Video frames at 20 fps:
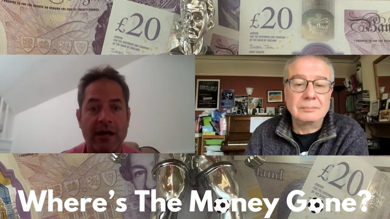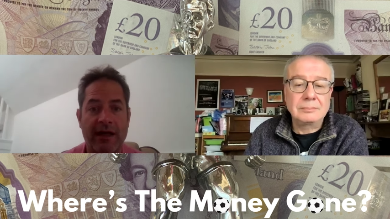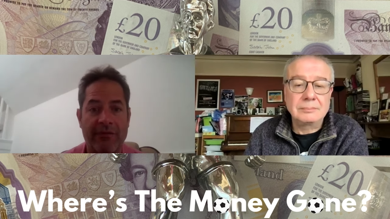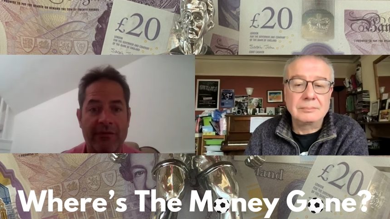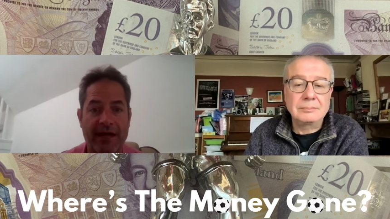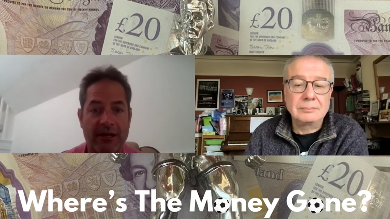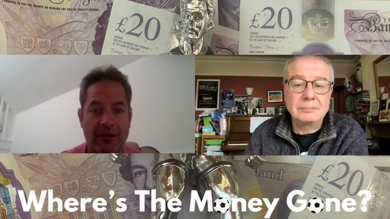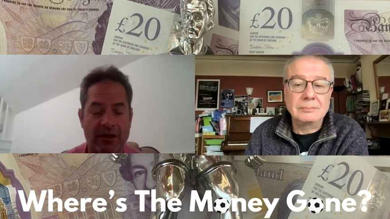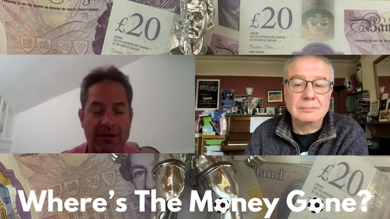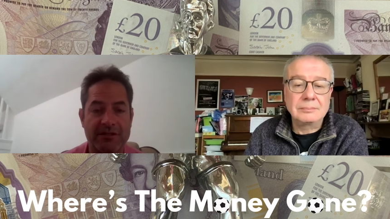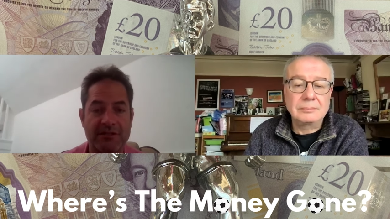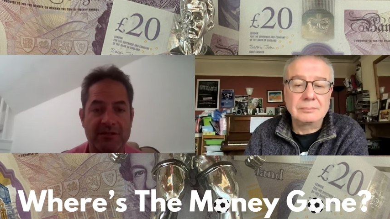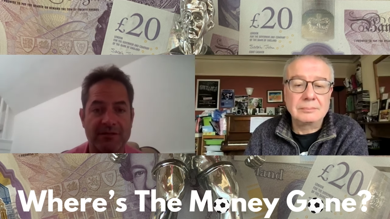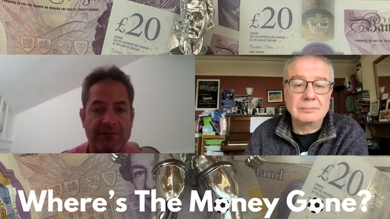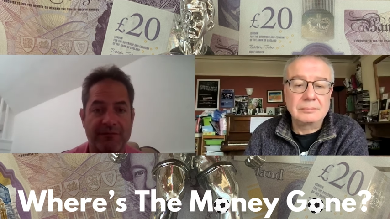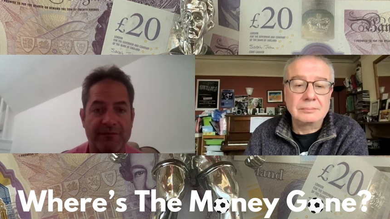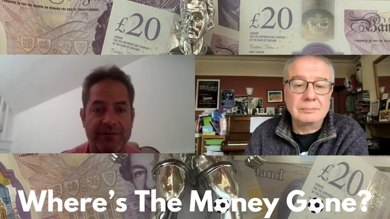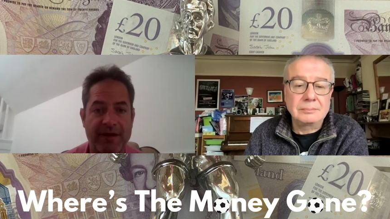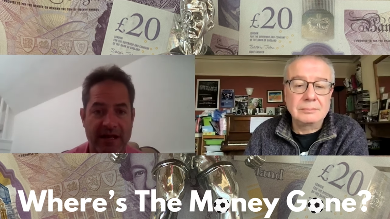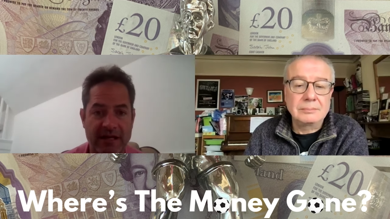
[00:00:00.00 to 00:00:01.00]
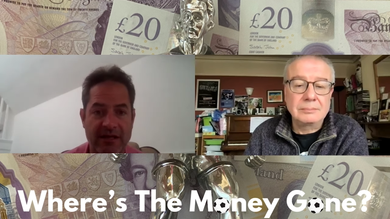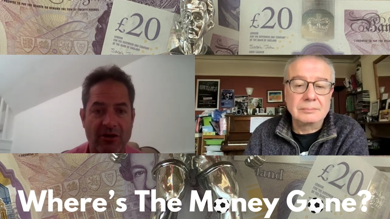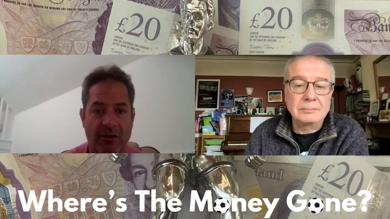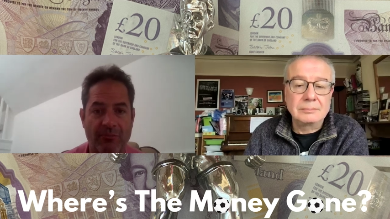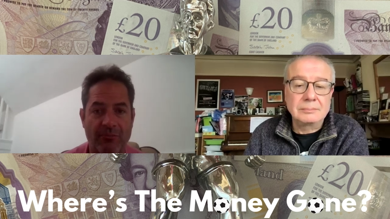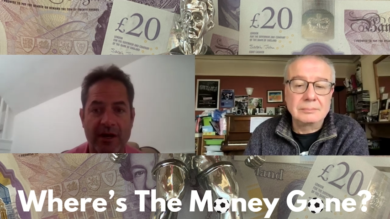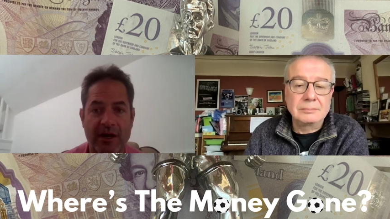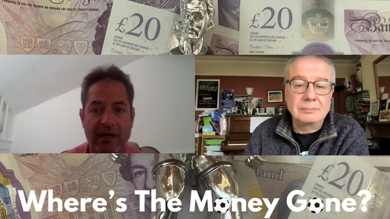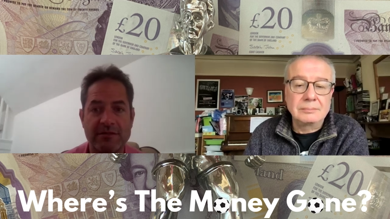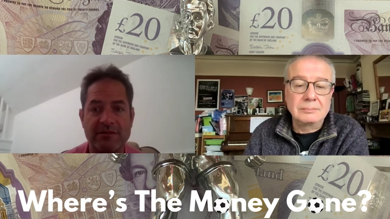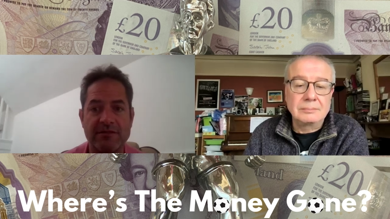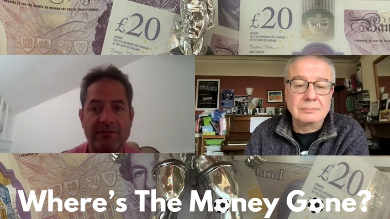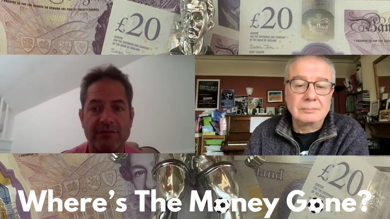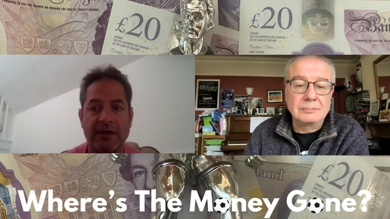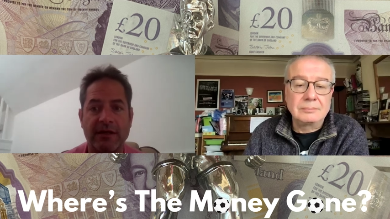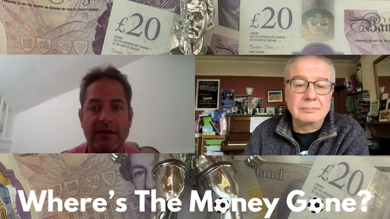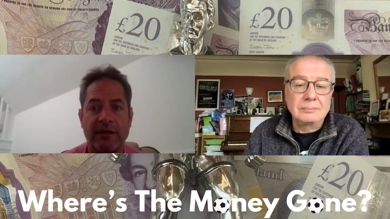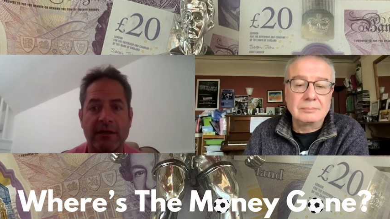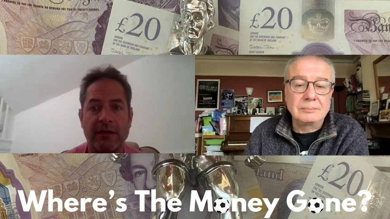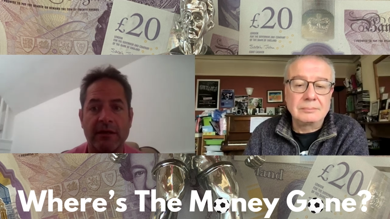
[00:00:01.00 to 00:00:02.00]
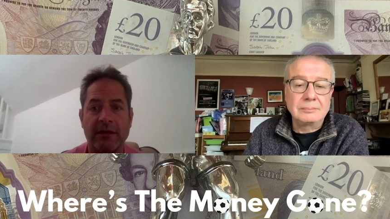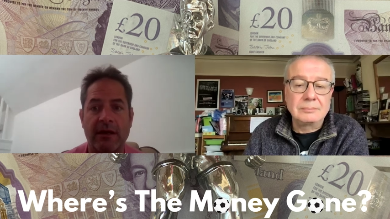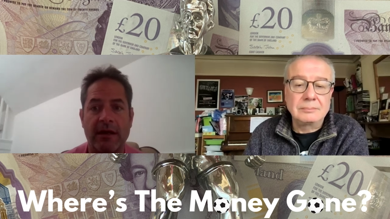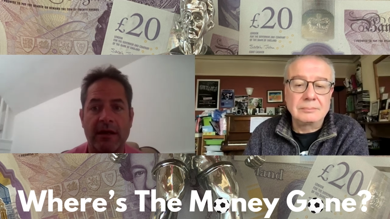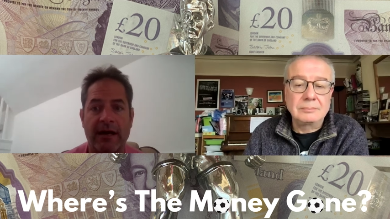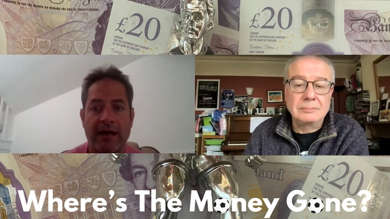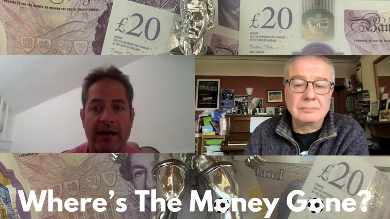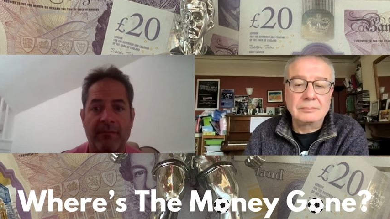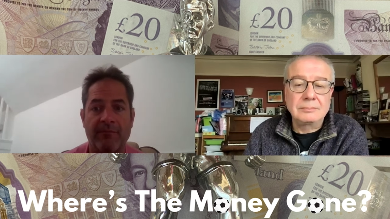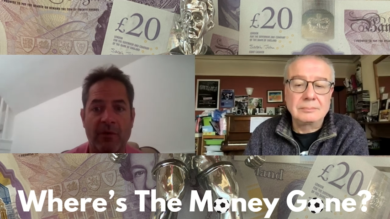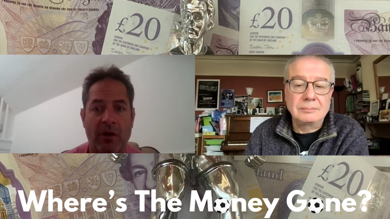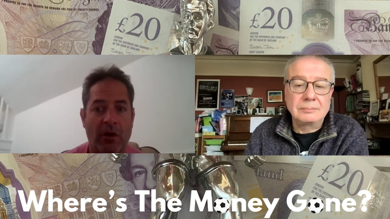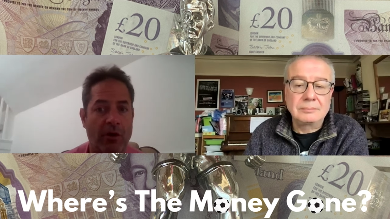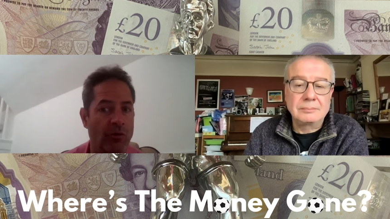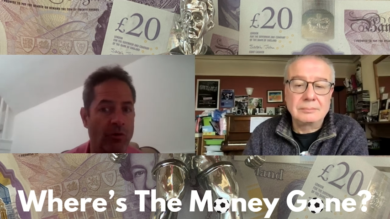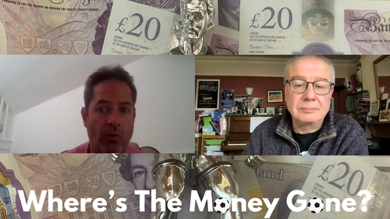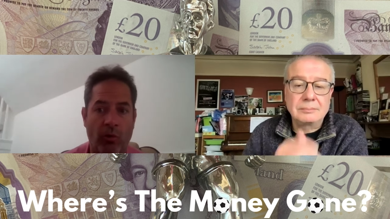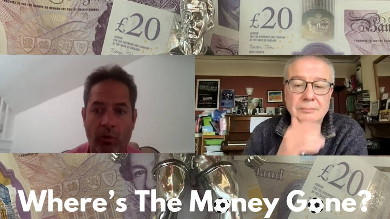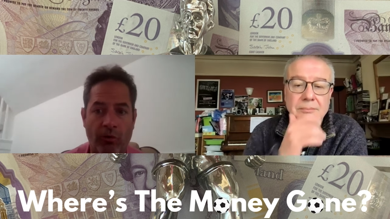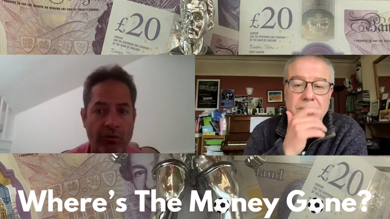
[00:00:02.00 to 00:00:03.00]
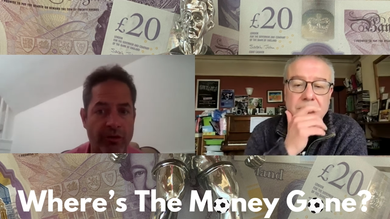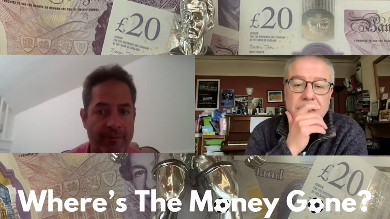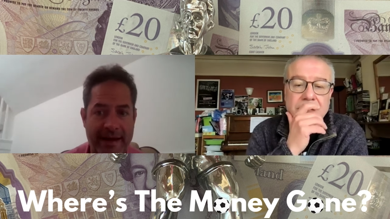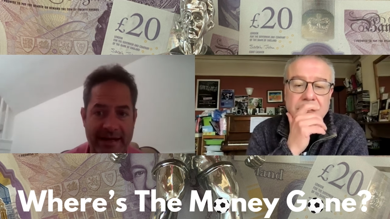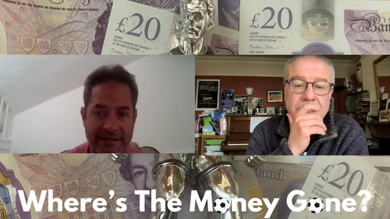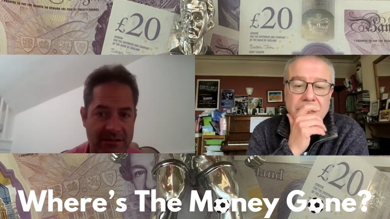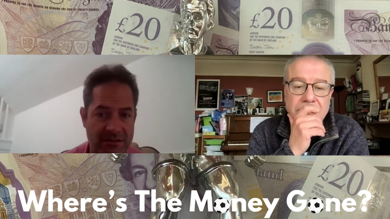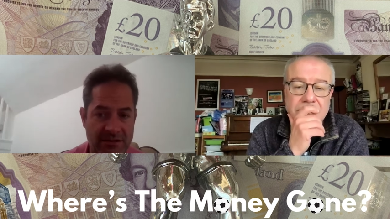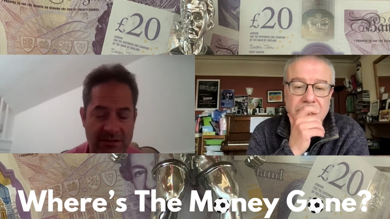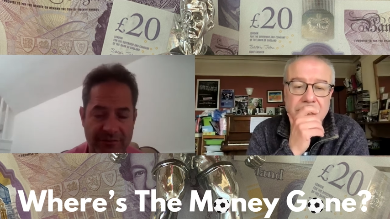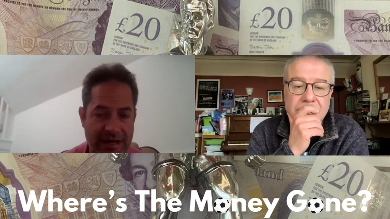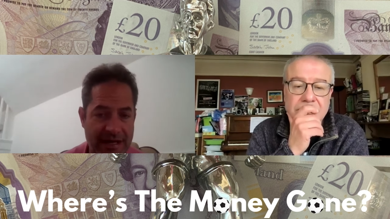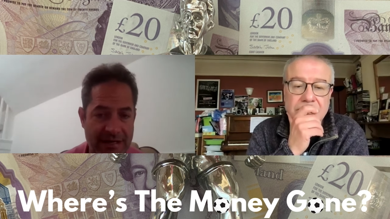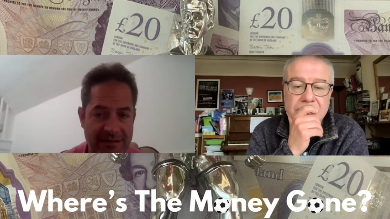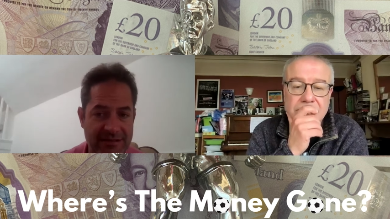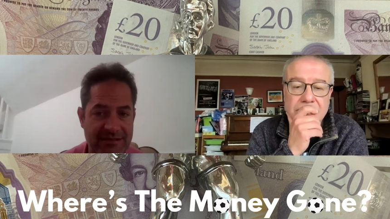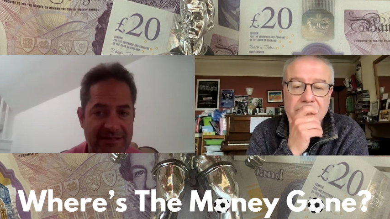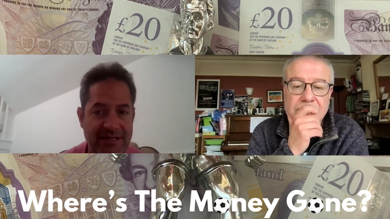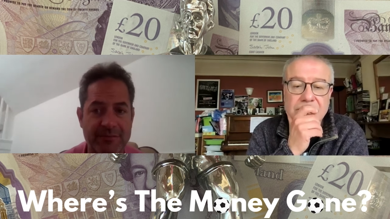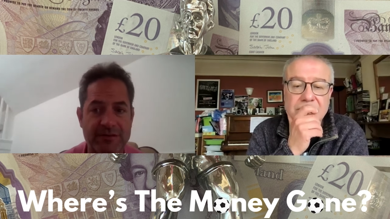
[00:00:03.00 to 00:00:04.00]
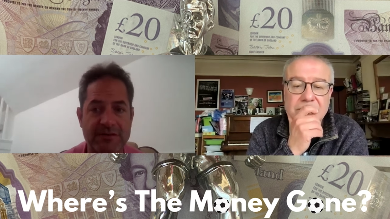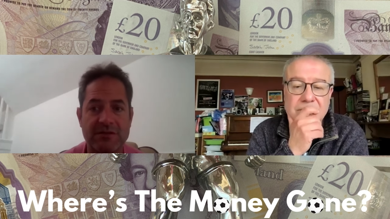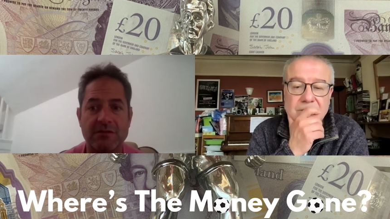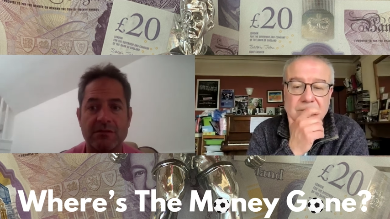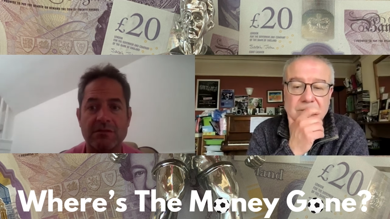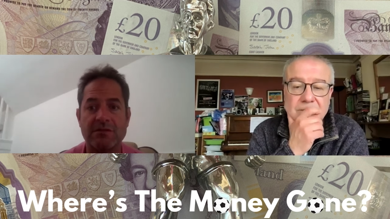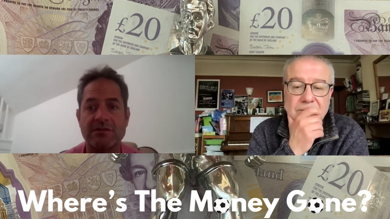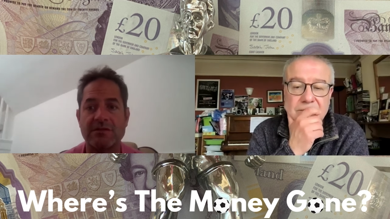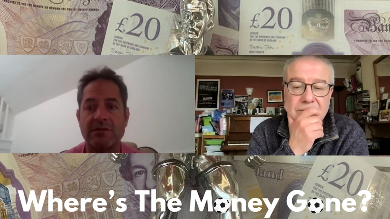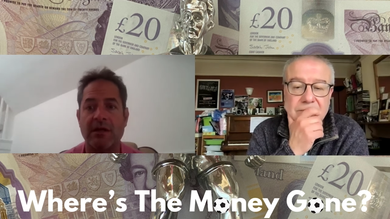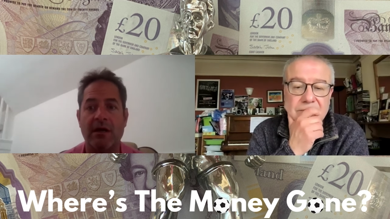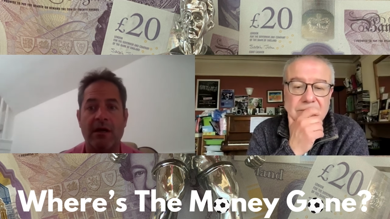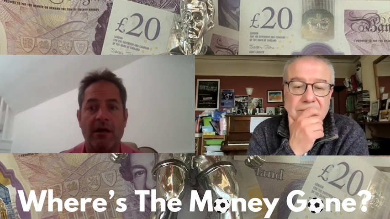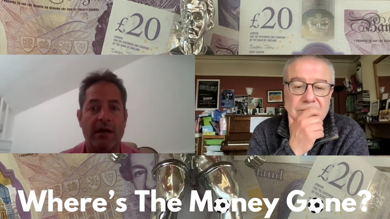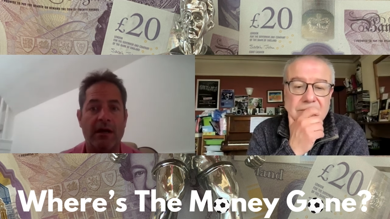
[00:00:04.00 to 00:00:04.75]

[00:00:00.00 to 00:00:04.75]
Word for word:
Speaker 1: And they lost fairly comprehensively um, on all the matters of any substance.